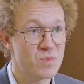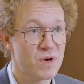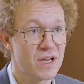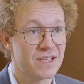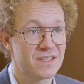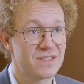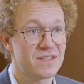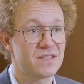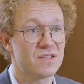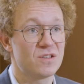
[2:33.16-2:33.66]

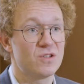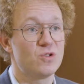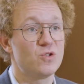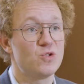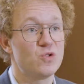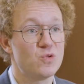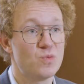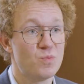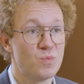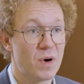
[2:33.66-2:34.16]
plant,
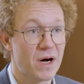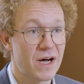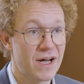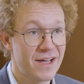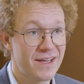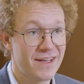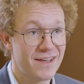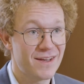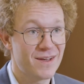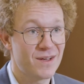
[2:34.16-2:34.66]
to
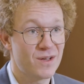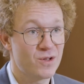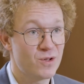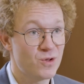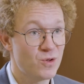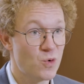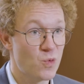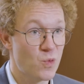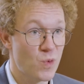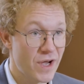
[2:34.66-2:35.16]
buy
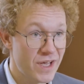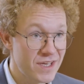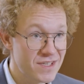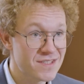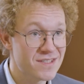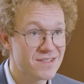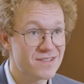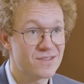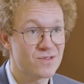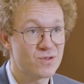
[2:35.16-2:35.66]
the
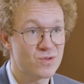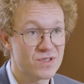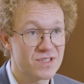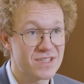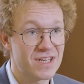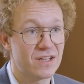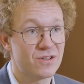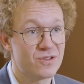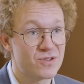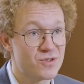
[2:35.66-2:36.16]
waste, to
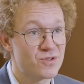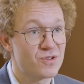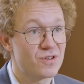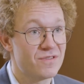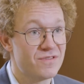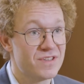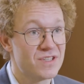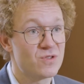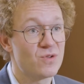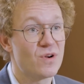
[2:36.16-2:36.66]
sell the
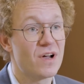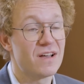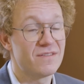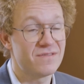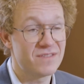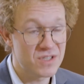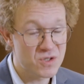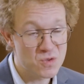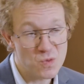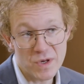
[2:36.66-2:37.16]
service, to
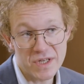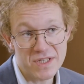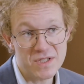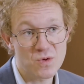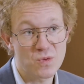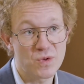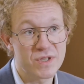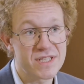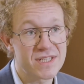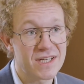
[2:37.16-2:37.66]
have this
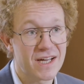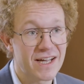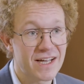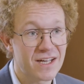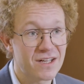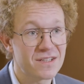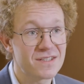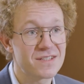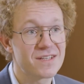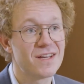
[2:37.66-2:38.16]
waste
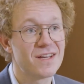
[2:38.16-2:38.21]
recycled,